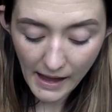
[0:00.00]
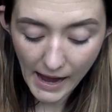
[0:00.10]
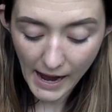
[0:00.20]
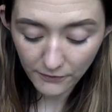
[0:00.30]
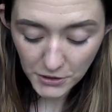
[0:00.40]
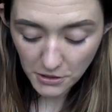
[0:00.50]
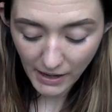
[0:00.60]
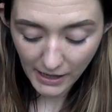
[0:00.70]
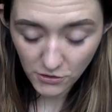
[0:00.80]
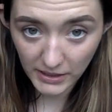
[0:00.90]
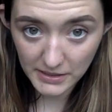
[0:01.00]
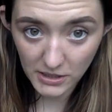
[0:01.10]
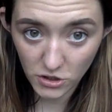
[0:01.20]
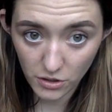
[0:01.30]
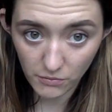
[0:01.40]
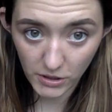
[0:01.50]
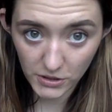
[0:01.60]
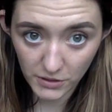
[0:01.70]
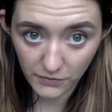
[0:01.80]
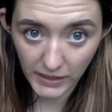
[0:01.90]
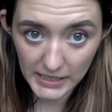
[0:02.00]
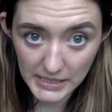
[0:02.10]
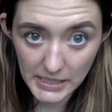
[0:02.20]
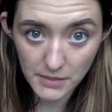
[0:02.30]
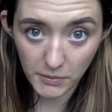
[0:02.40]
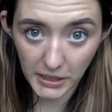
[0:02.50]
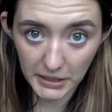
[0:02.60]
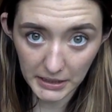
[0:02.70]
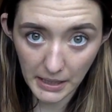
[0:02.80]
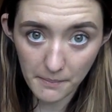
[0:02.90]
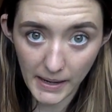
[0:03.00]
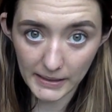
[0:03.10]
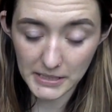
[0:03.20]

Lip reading: After you add transitional words or phrases, we're going to come back